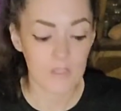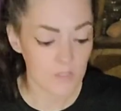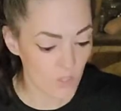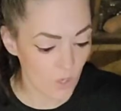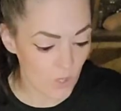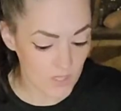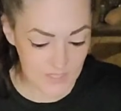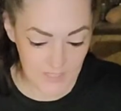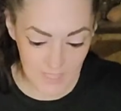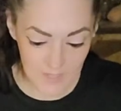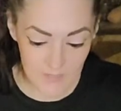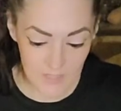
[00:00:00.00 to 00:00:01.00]
So it
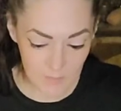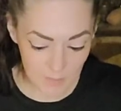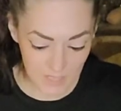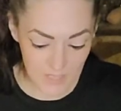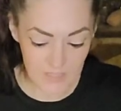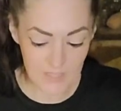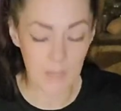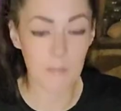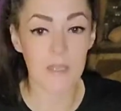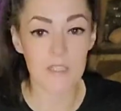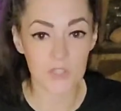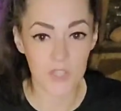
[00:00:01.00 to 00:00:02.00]
saved space on
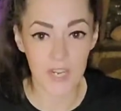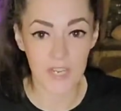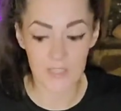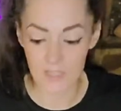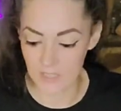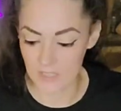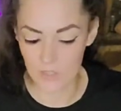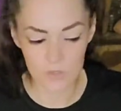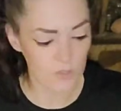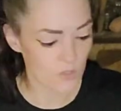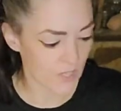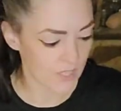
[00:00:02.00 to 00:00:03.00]
my tray. I
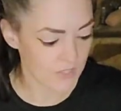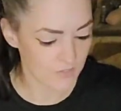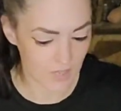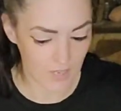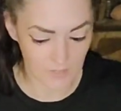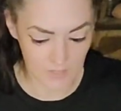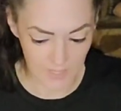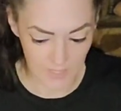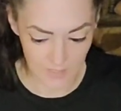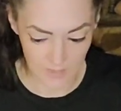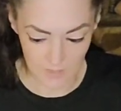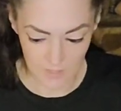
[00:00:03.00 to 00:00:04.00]
use trays for
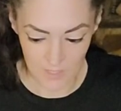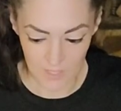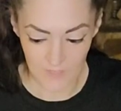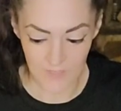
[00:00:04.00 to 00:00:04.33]
everything.